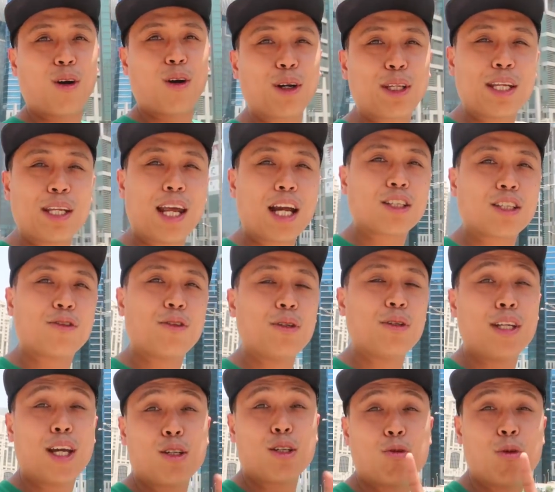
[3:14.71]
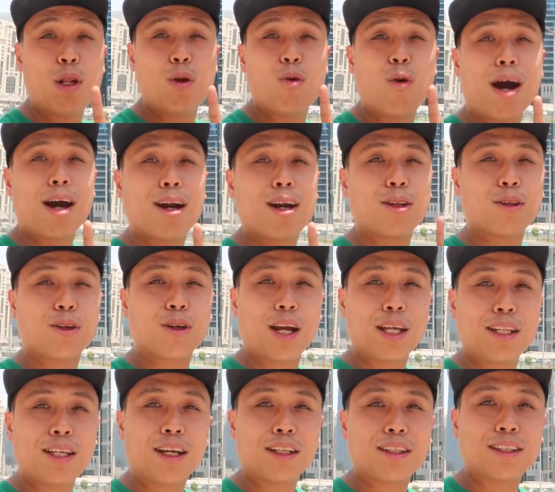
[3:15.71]
or the next few days will warrant
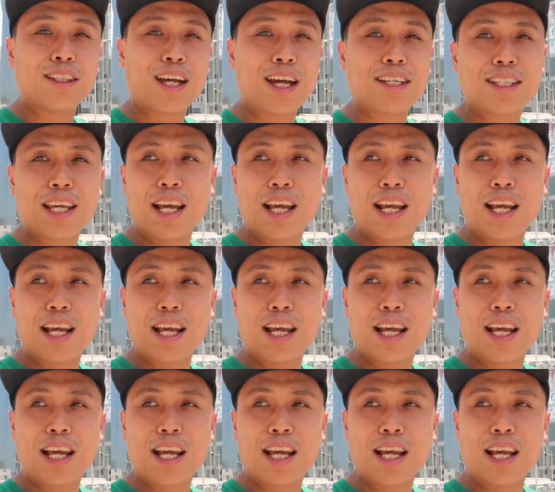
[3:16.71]
already a